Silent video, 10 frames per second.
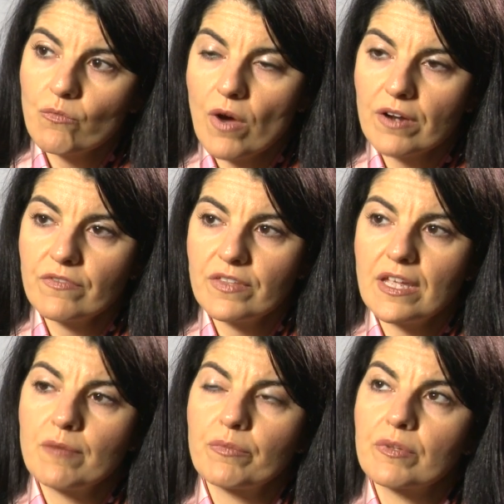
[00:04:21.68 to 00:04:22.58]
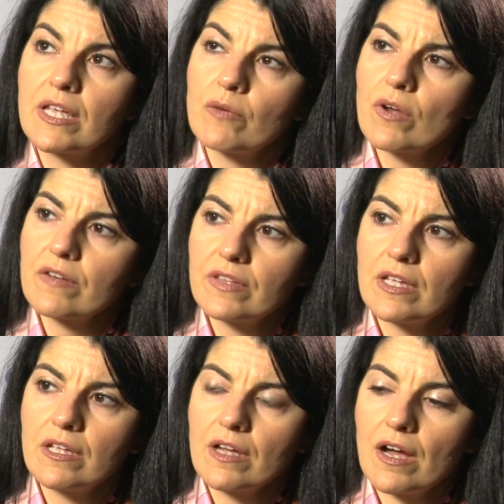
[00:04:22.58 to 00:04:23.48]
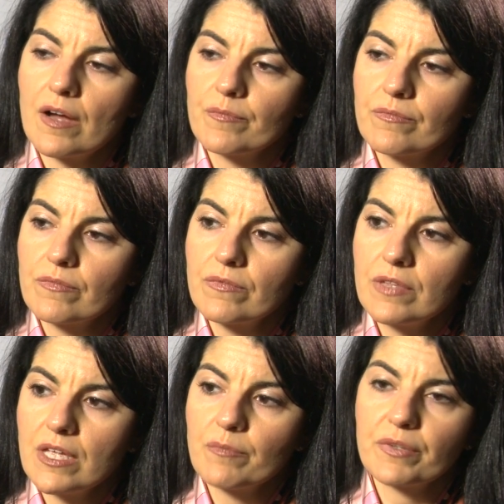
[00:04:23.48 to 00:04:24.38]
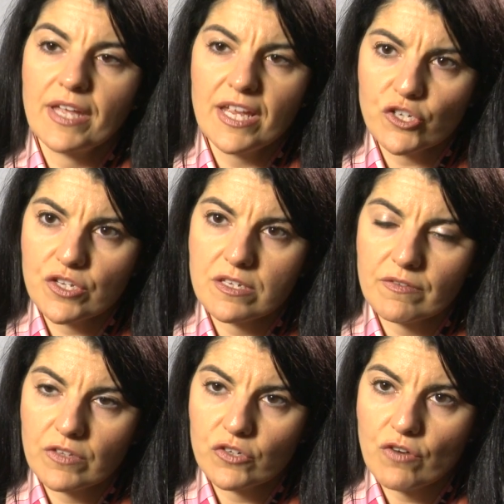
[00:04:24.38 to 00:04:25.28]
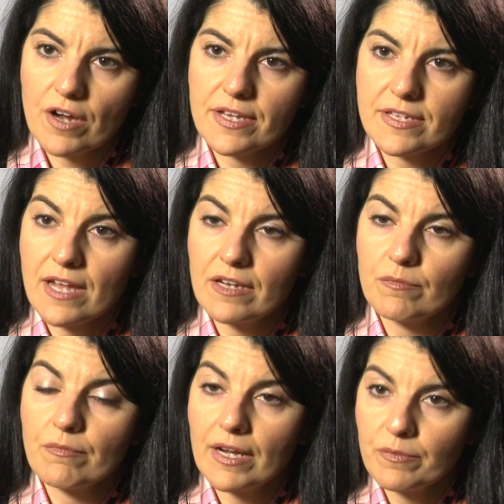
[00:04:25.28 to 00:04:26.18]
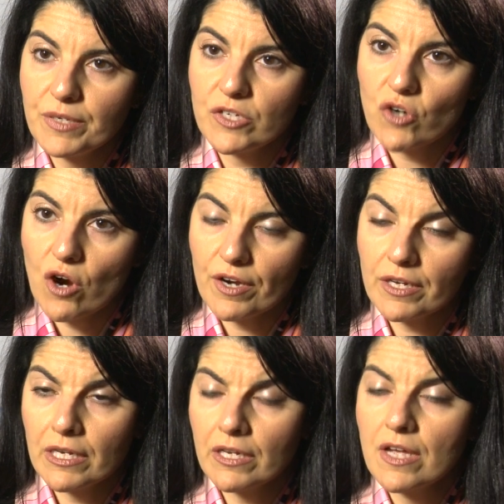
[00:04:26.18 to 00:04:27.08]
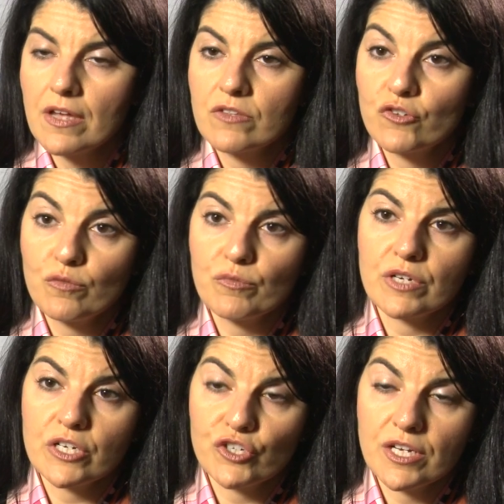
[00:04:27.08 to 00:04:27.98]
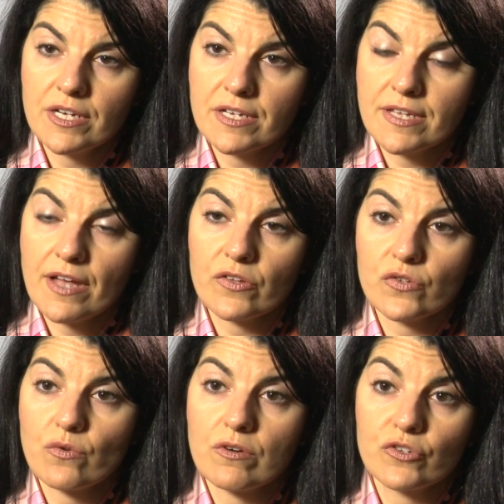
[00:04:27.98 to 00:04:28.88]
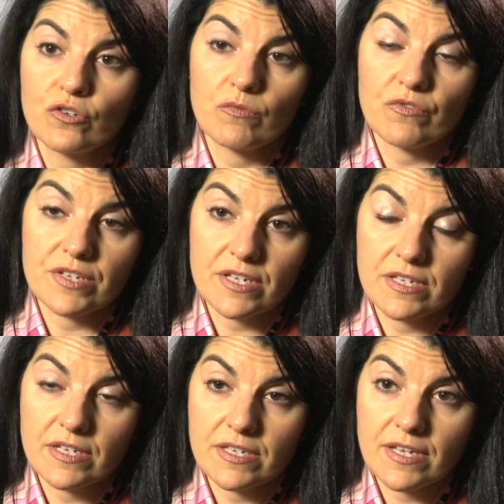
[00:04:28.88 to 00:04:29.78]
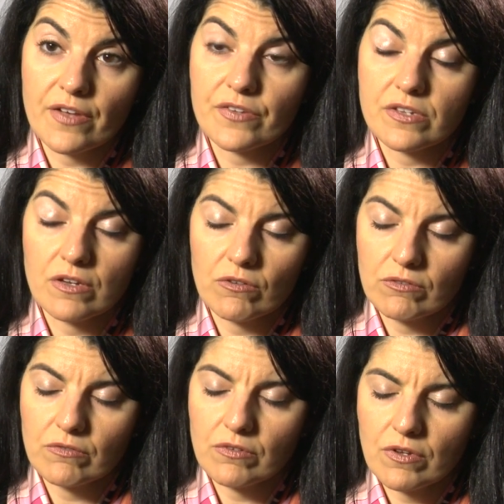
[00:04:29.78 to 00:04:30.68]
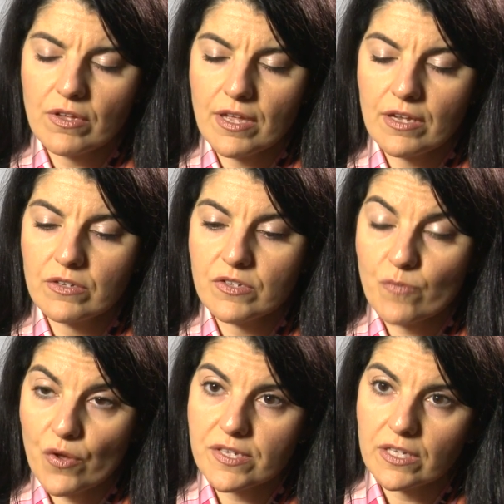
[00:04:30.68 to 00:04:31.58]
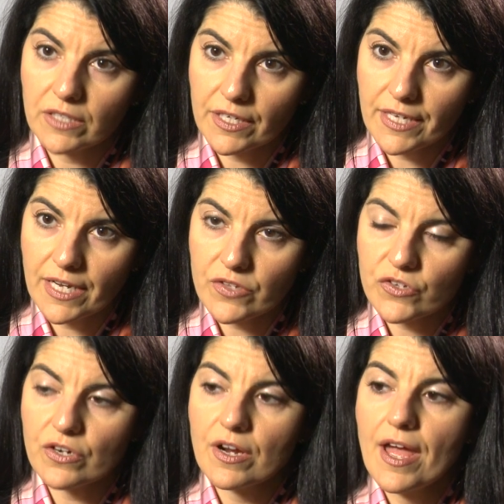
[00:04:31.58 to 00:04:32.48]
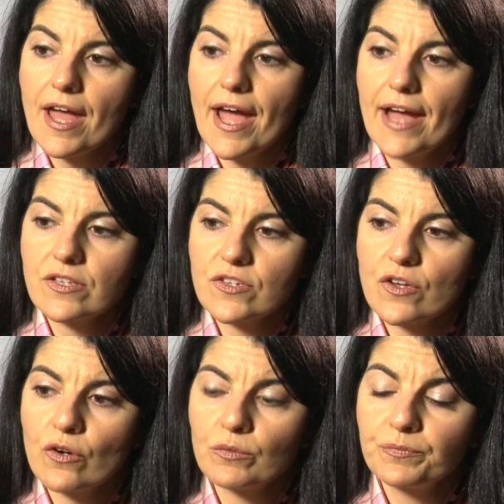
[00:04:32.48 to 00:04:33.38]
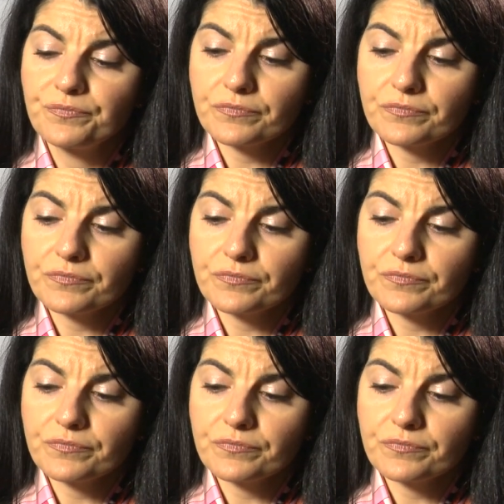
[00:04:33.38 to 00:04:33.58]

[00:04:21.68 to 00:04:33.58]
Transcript: one of the one of the um, the implications of the drug is that it might be targeting tumor initiating cells or tumor resistant cells uh, in small cell lung cancer, and so